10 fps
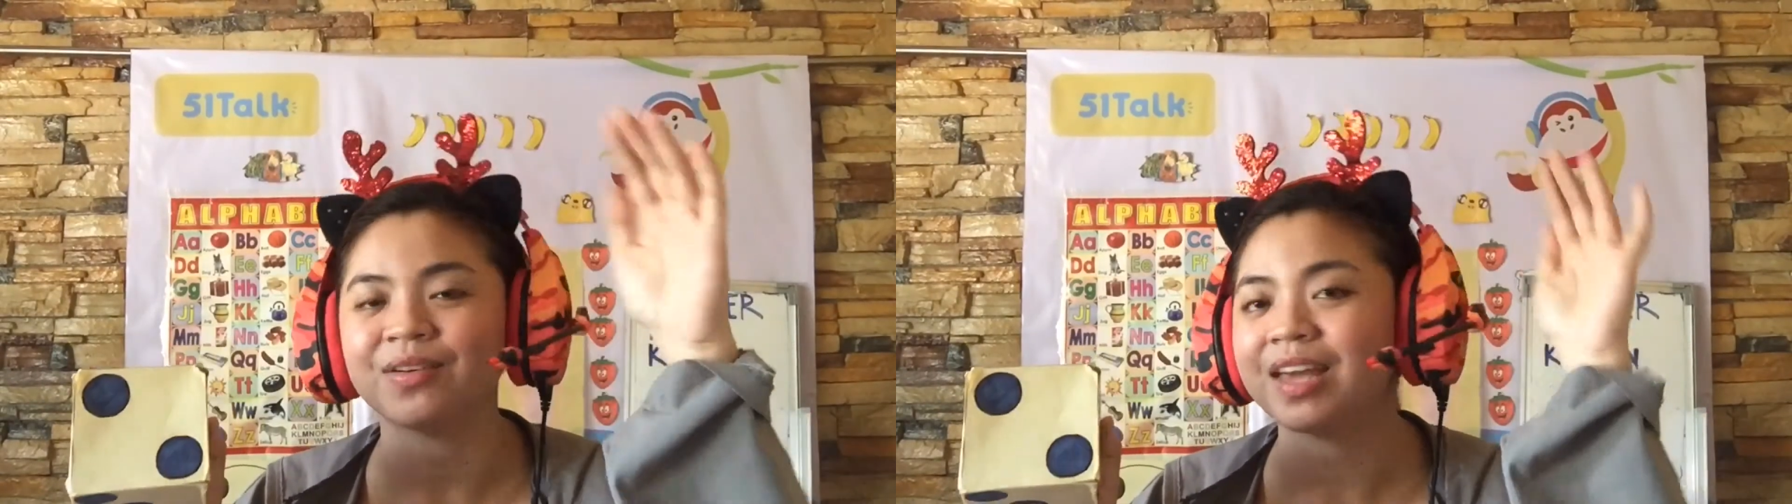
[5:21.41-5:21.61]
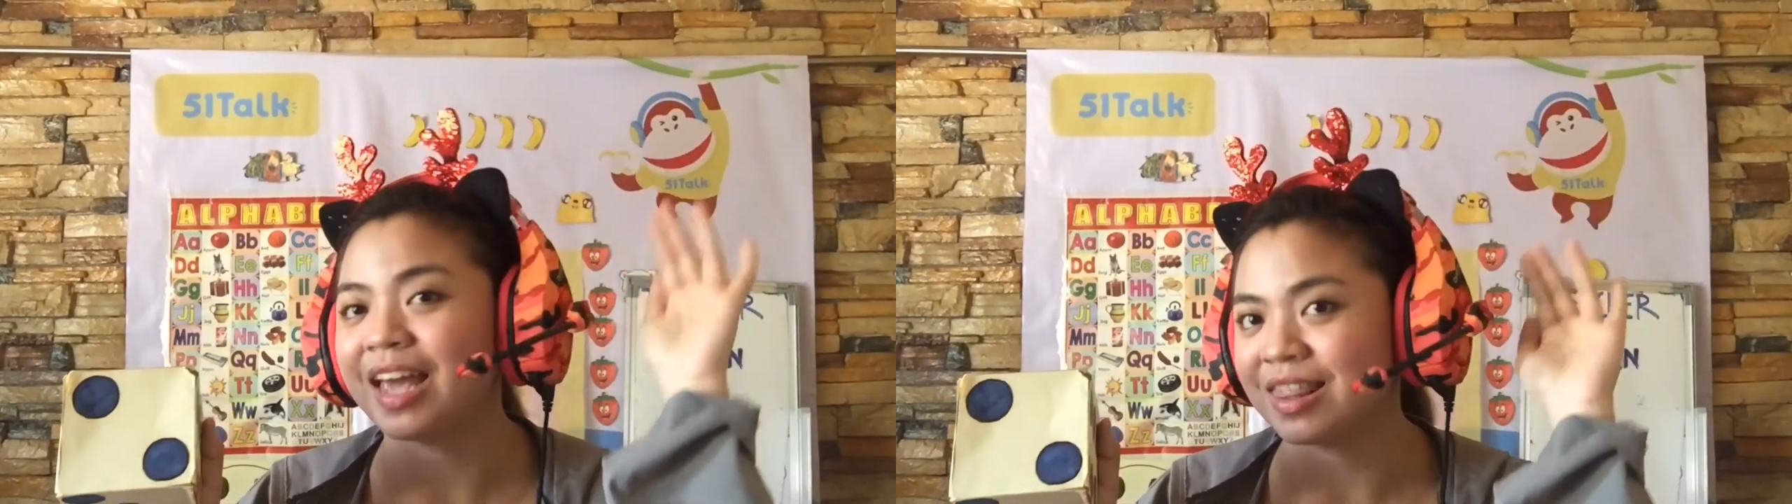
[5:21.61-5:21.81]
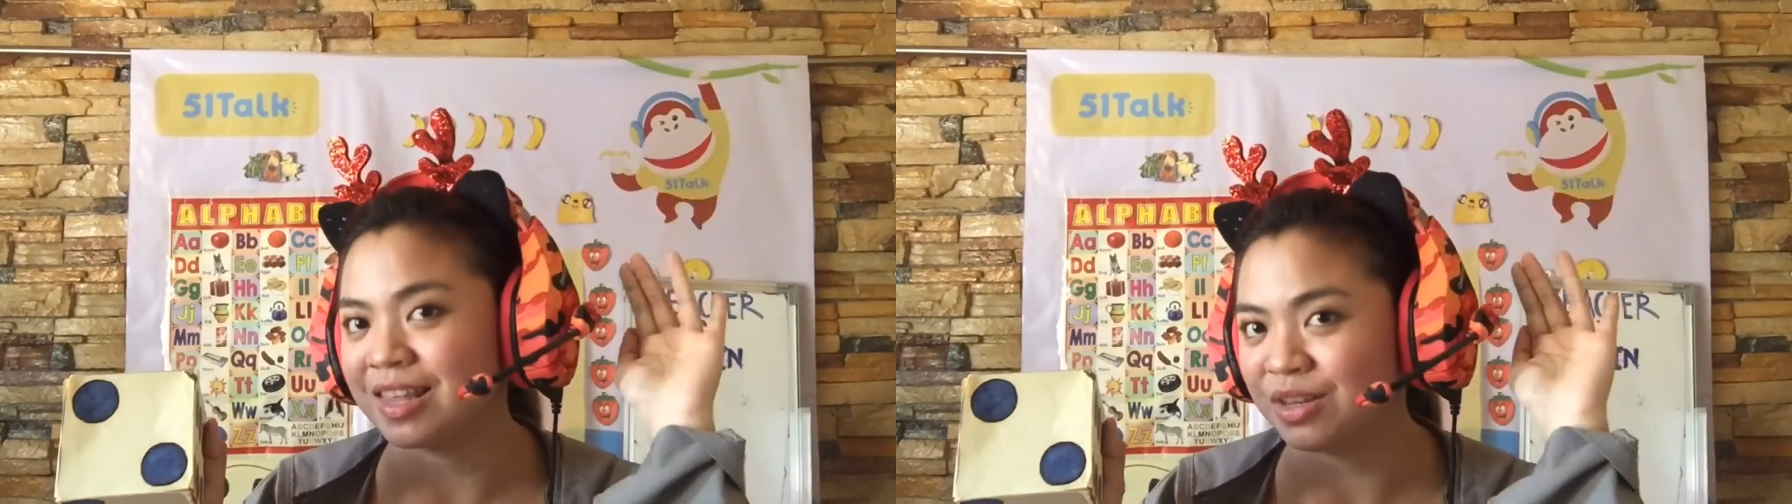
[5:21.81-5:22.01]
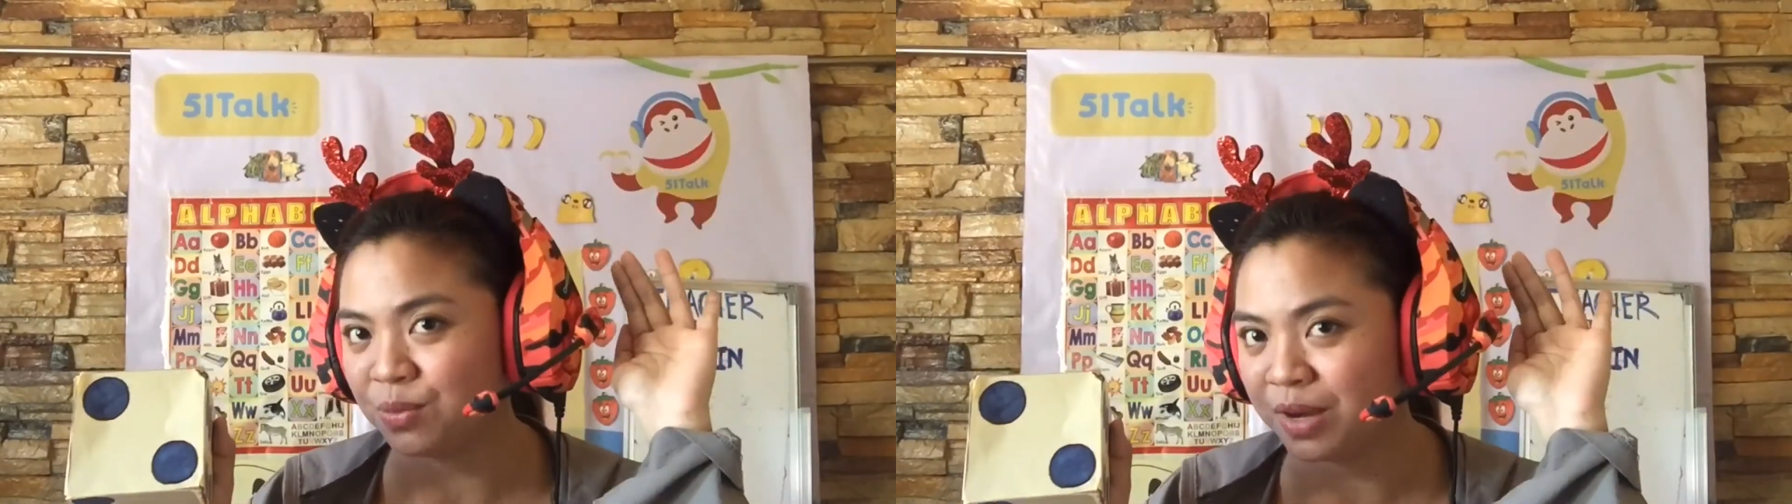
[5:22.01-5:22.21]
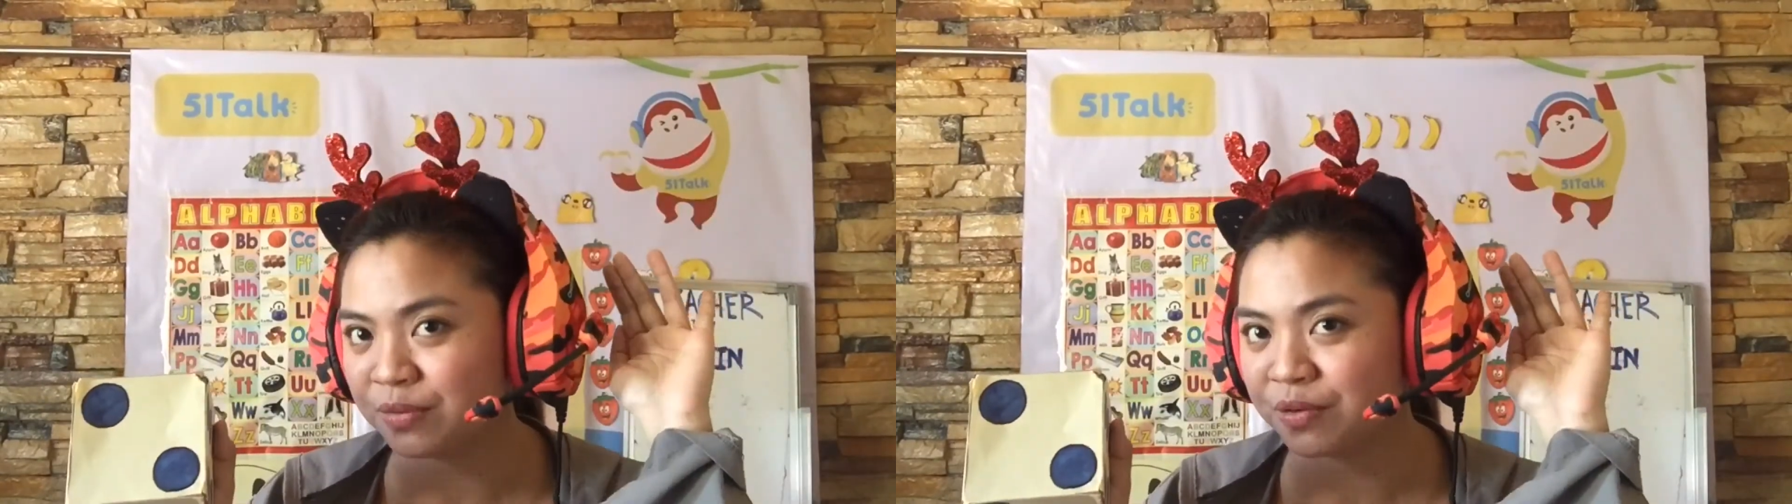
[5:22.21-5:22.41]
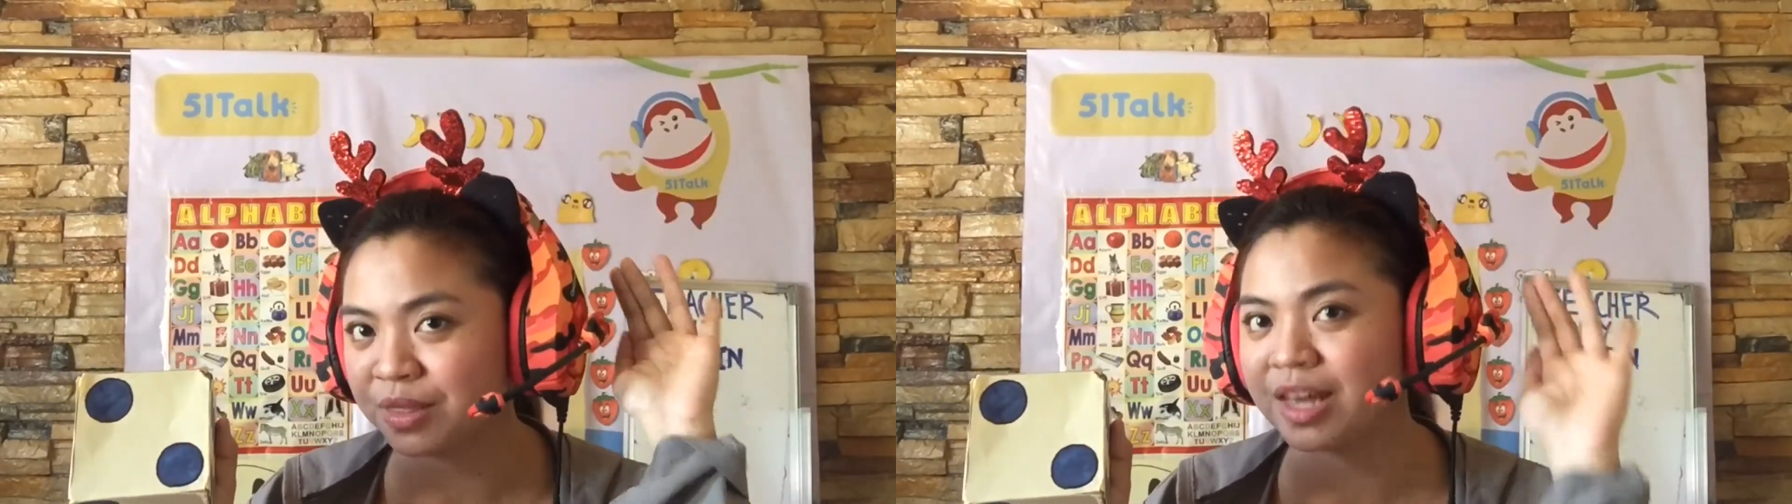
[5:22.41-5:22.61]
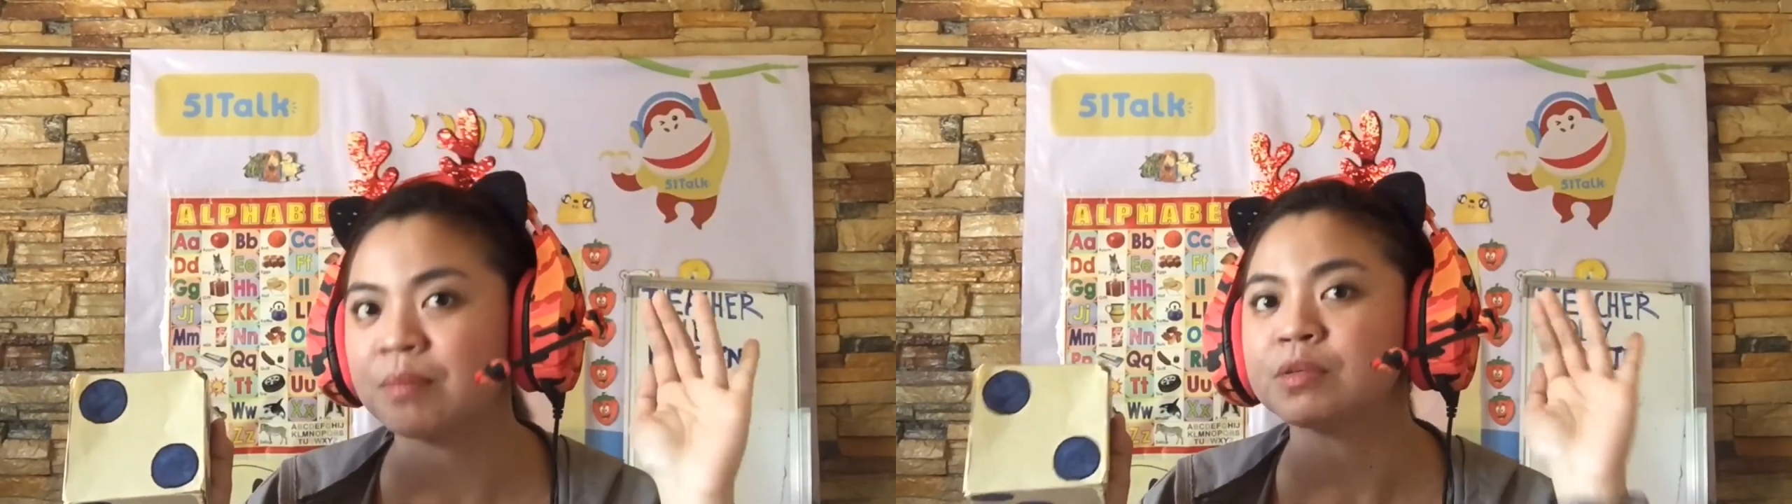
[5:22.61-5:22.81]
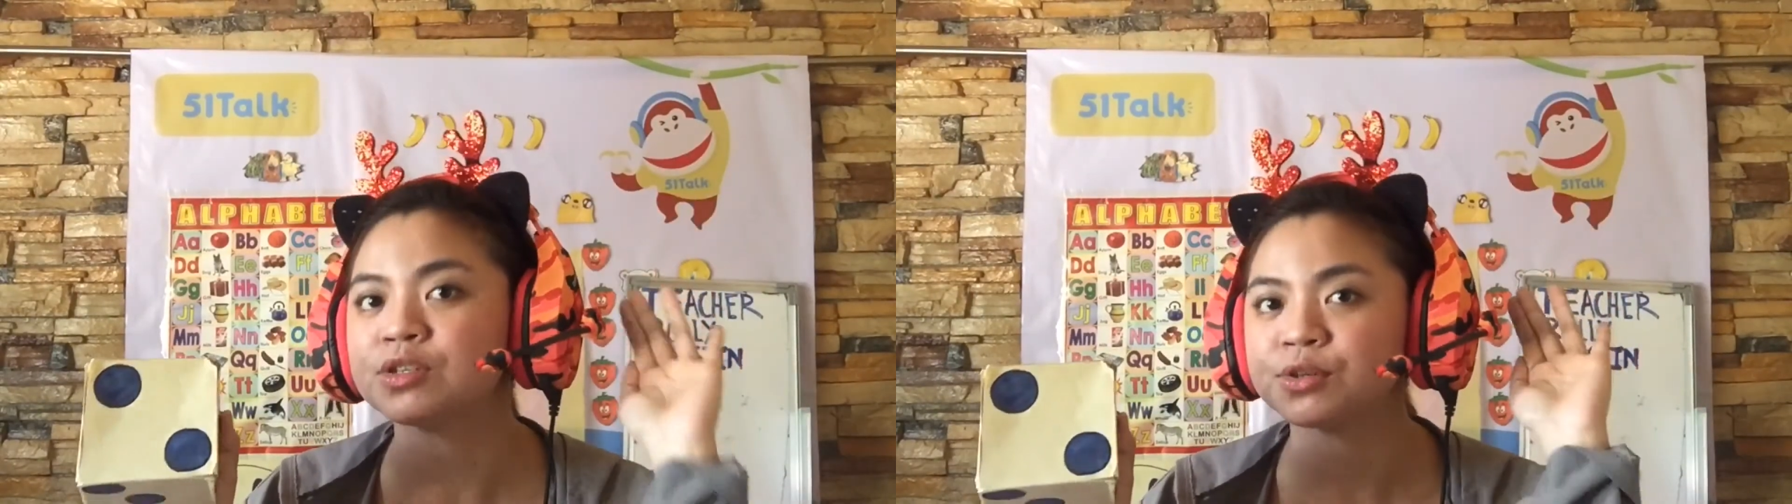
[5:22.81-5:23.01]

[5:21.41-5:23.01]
Okay, and then you wait for them